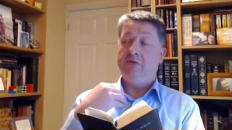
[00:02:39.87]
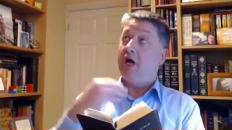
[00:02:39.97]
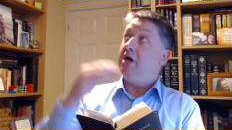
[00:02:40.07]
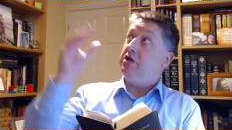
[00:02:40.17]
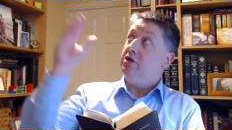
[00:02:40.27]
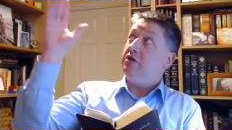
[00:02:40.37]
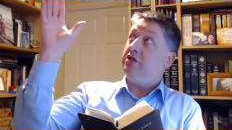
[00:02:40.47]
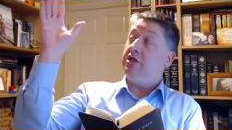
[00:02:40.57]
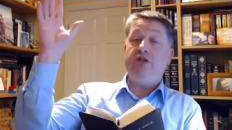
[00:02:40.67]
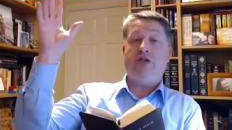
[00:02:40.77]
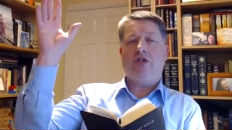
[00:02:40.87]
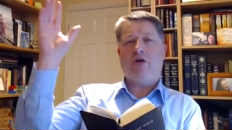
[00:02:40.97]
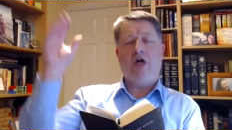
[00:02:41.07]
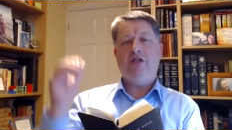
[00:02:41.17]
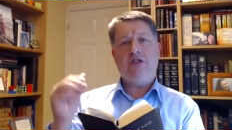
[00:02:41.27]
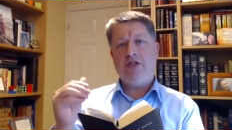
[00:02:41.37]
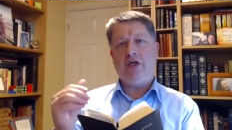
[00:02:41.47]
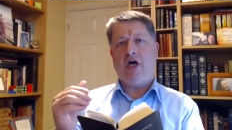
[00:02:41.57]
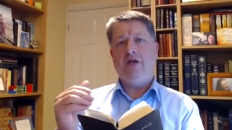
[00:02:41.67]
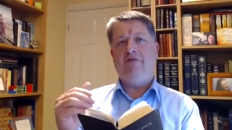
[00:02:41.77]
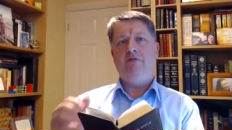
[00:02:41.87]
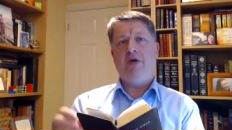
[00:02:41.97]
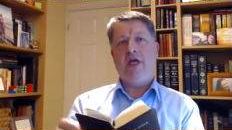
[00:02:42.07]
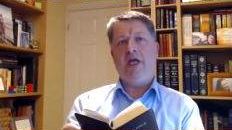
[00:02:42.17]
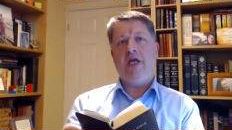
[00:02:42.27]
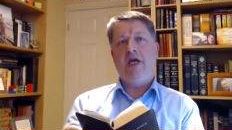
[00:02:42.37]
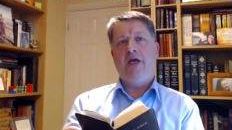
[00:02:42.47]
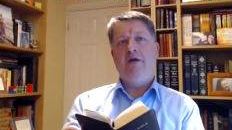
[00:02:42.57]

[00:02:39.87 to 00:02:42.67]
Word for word: I knew that Jesus Christ had died for me,